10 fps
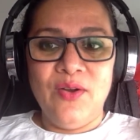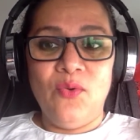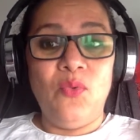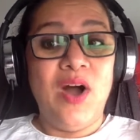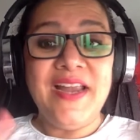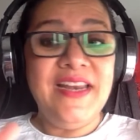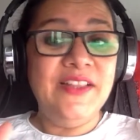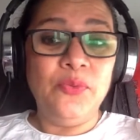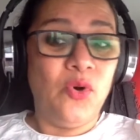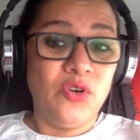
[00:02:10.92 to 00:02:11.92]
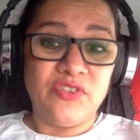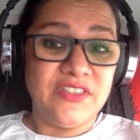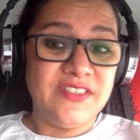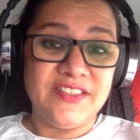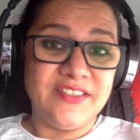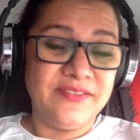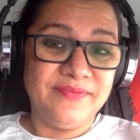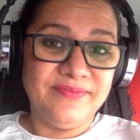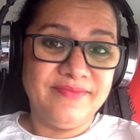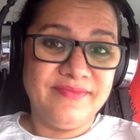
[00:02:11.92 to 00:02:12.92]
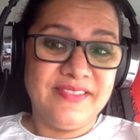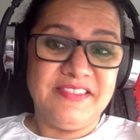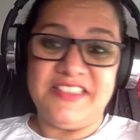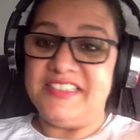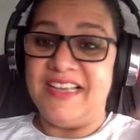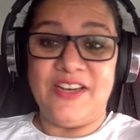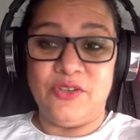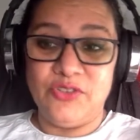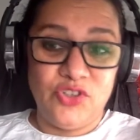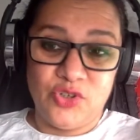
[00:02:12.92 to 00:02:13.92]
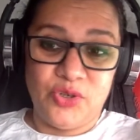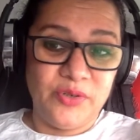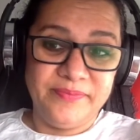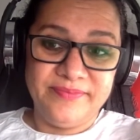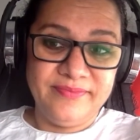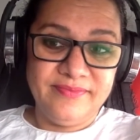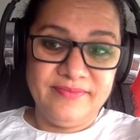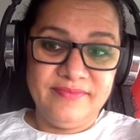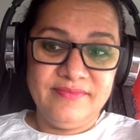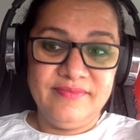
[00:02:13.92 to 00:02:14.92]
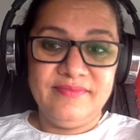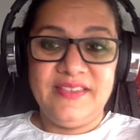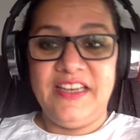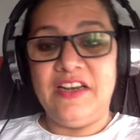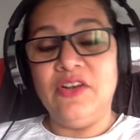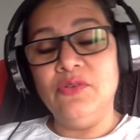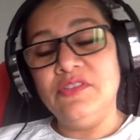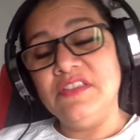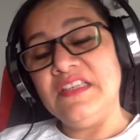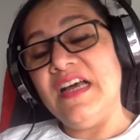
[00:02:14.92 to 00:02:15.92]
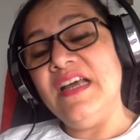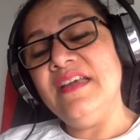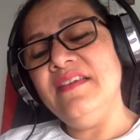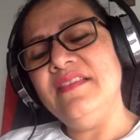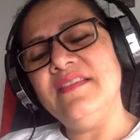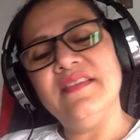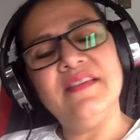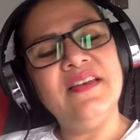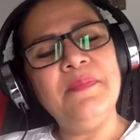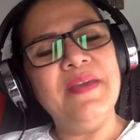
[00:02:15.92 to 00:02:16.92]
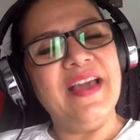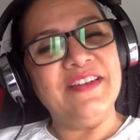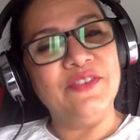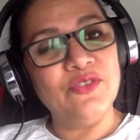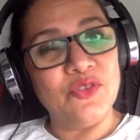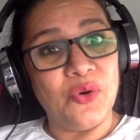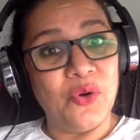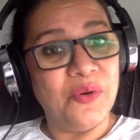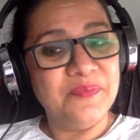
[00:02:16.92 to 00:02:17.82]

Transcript: Whiny the walrus sat on the shore. He closed his eyes and he began to snore.